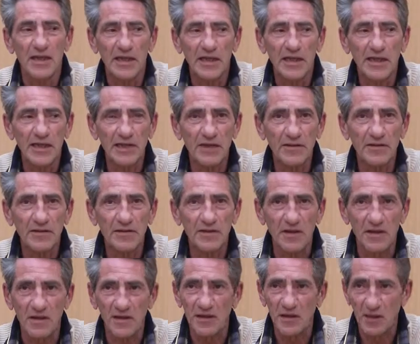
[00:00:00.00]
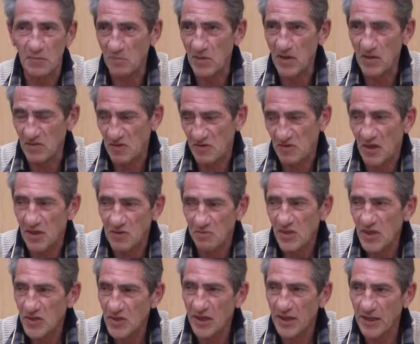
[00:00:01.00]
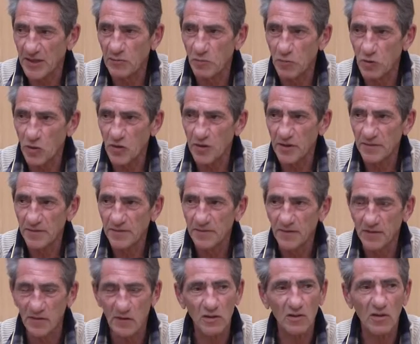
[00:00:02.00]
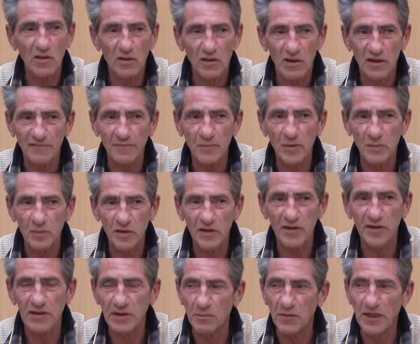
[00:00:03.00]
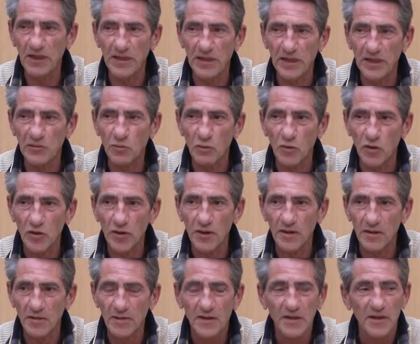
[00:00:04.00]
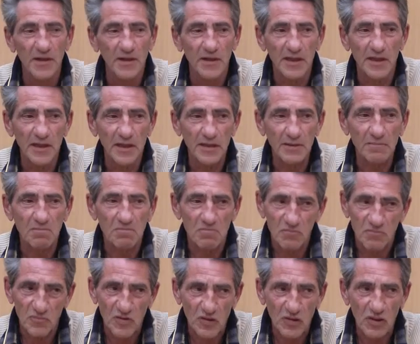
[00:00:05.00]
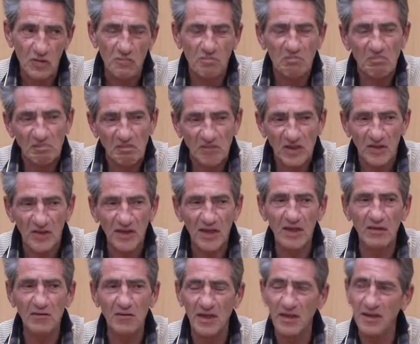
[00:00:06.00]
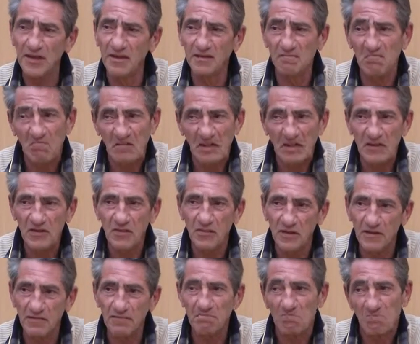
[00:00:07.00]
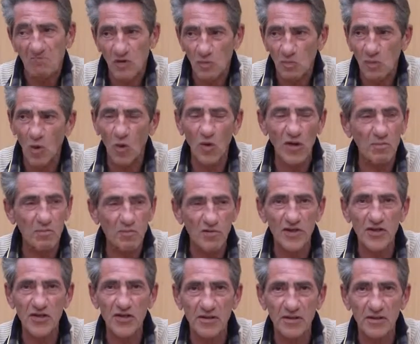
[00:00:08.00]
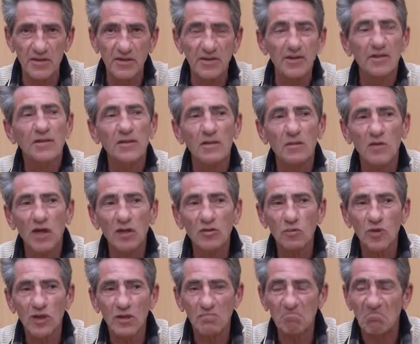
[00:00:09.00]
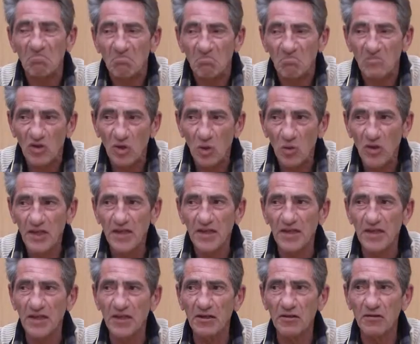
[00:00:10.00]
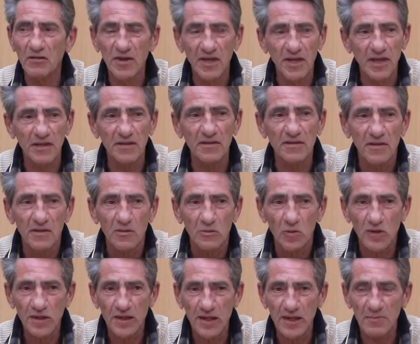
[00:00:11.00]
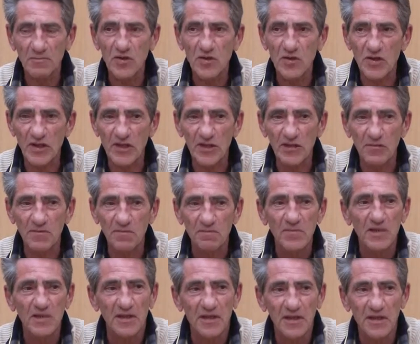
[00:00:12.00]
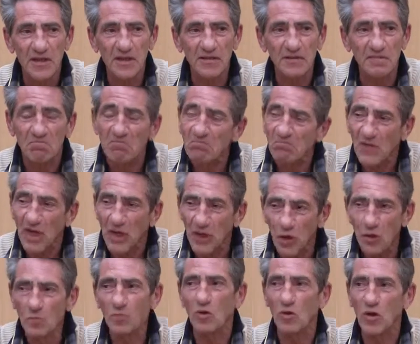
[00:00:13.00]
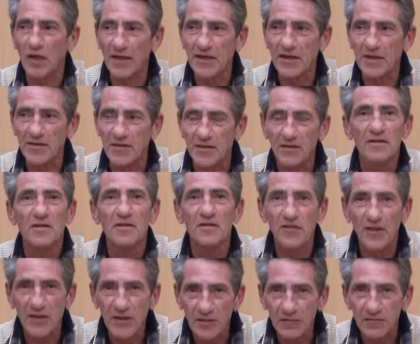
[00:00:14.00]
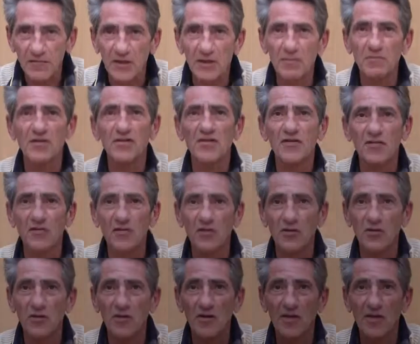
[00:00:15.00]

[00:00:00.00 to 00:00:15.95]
And it means handwork. You know, a lot of people here they make handwork. And so till now I think you have a small impression about what I'm doing here and what happens here. And I hope you like it. Thank you very much for your